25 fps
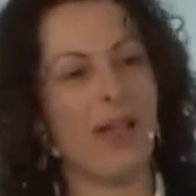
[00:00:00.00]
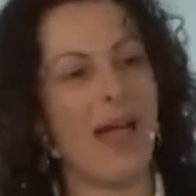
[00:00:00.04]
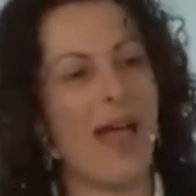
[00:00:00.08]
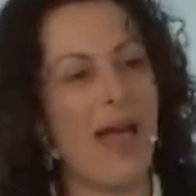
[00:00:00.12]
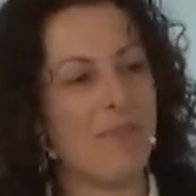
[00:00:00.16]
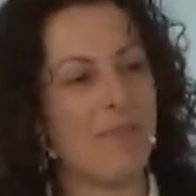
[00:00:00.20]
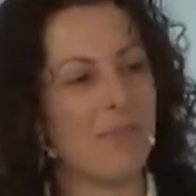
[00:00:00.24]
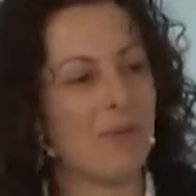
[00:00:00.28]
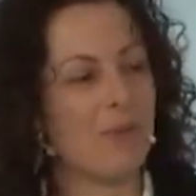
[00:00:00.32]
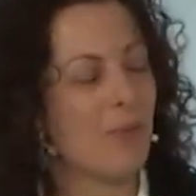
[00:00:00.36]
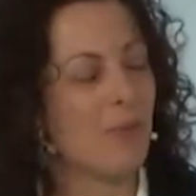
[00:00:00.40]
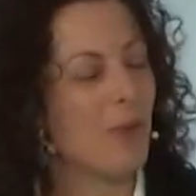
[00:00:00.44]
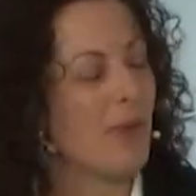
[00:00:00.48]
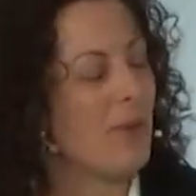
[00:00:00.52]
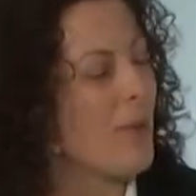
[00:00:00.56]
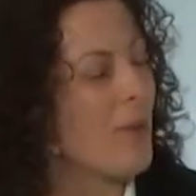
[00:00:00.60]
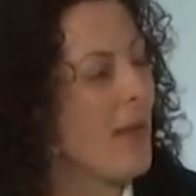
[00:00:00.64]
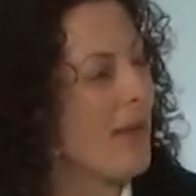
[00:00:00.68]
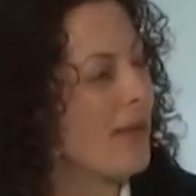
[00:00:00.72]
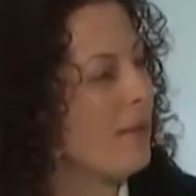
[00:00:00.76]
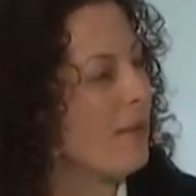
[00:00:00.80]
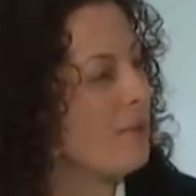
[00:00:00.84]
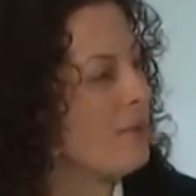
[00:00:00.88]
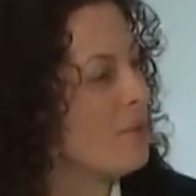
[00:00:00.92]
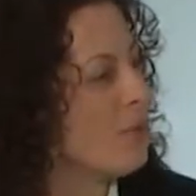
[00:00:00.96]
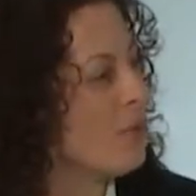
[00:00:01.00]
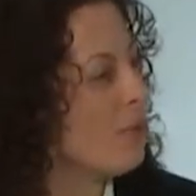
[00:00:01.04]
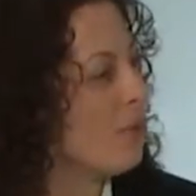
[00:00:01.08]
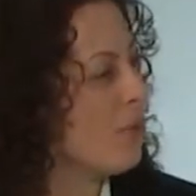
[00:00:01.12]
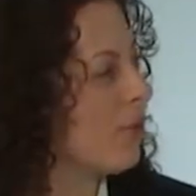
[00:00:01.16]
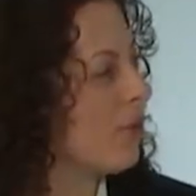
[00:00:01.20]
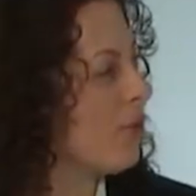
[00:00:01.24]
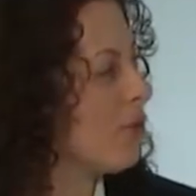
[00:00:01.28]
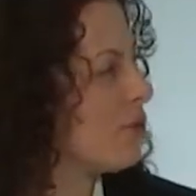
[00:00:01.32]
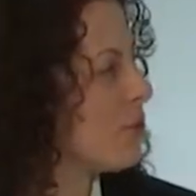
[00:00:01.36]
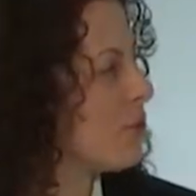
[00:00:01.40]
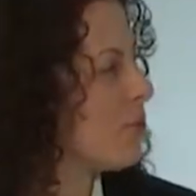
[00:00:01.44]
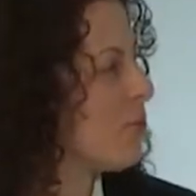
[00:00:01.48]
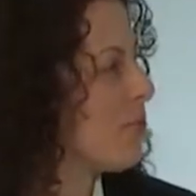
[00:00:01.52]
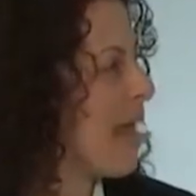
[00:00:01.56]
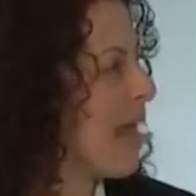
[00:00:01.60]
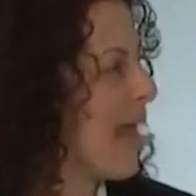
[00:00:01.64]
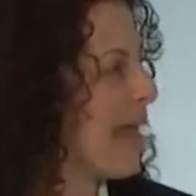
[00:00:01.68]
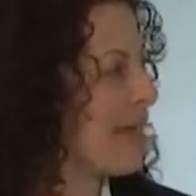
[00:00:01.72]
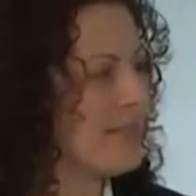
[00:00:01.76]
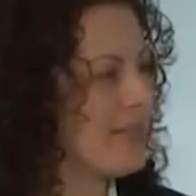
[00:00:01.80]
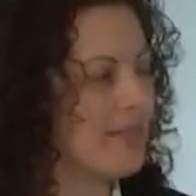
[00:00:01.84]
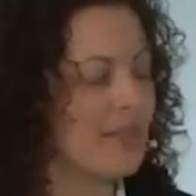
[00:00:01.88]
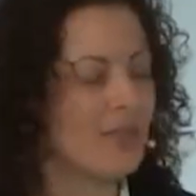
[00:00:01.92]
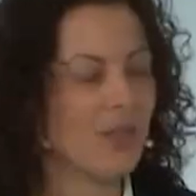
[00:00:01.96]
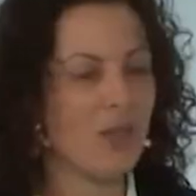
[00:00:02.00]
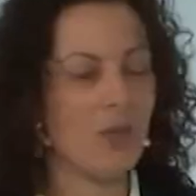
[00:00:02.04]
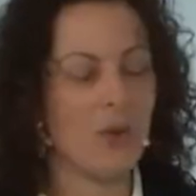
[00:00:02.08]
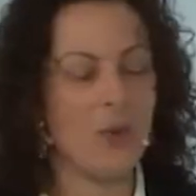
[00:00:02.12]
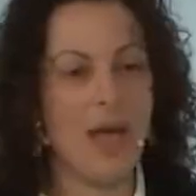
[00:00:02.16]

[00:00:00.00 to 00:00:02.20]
will happen when my computer goes back to the